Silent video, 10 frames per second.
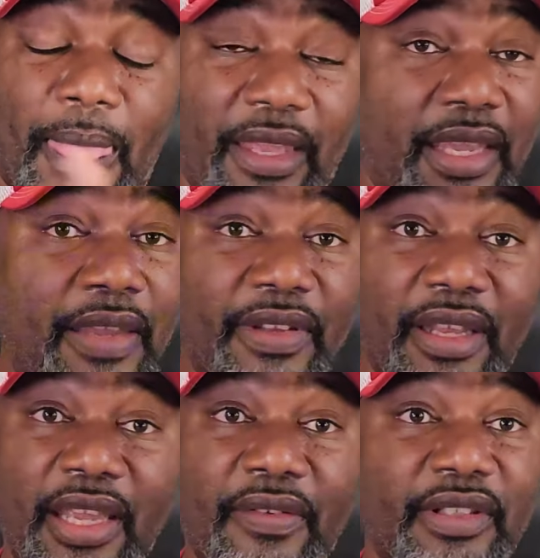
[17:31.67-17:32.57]

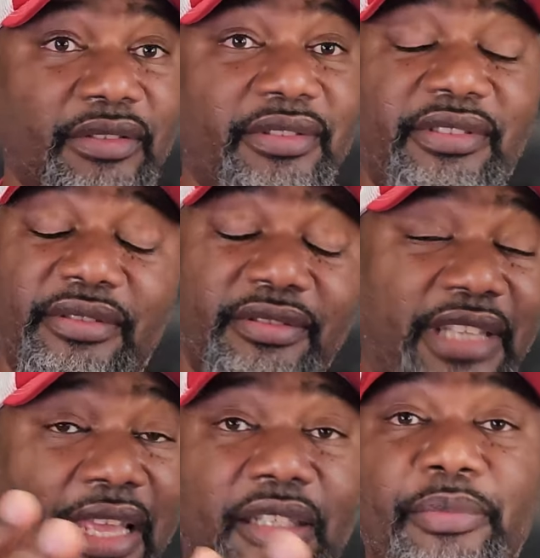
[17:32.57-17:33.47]
Even
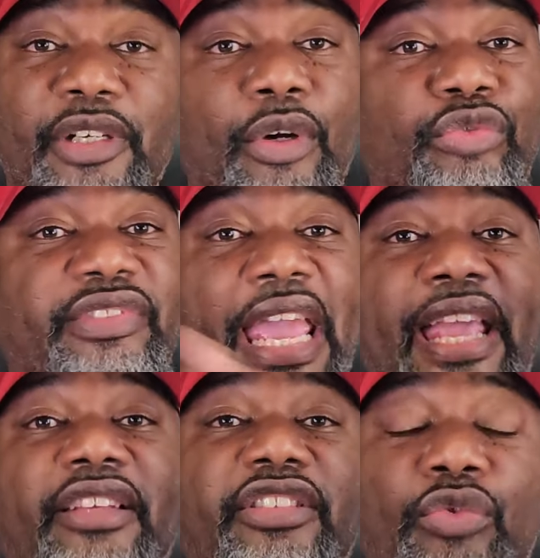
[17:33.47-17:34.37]
Jalen Miro
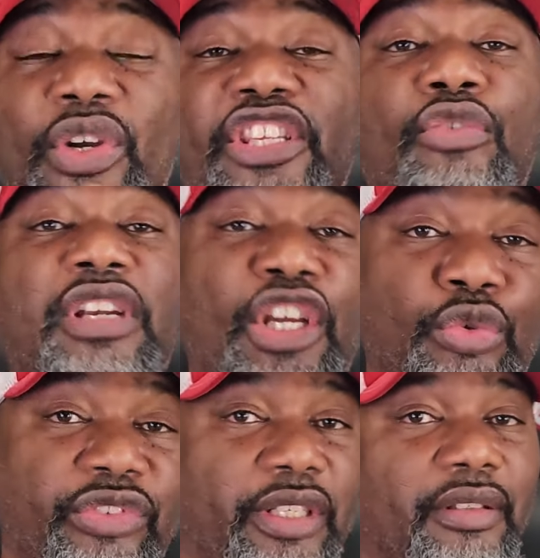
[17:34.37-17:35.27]
dancing when you
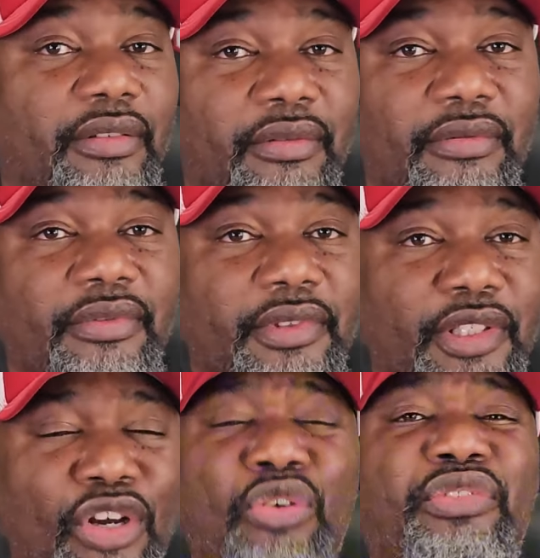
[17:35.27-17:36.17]
losing.
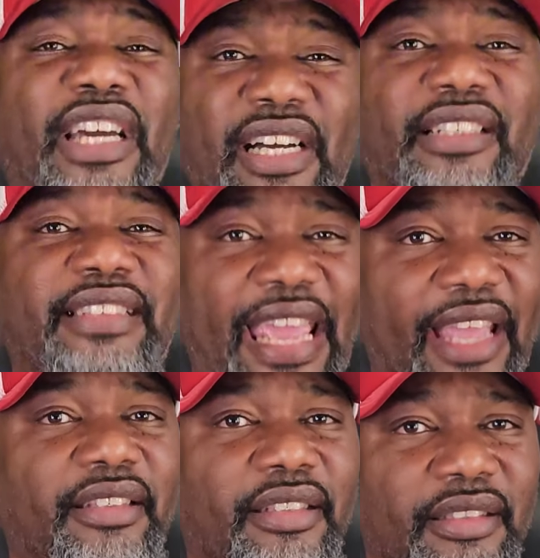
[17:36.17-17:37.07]
Who does
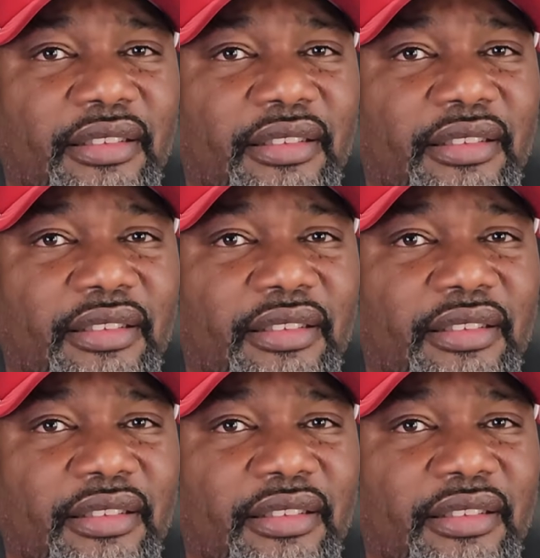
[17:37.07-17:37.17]
that?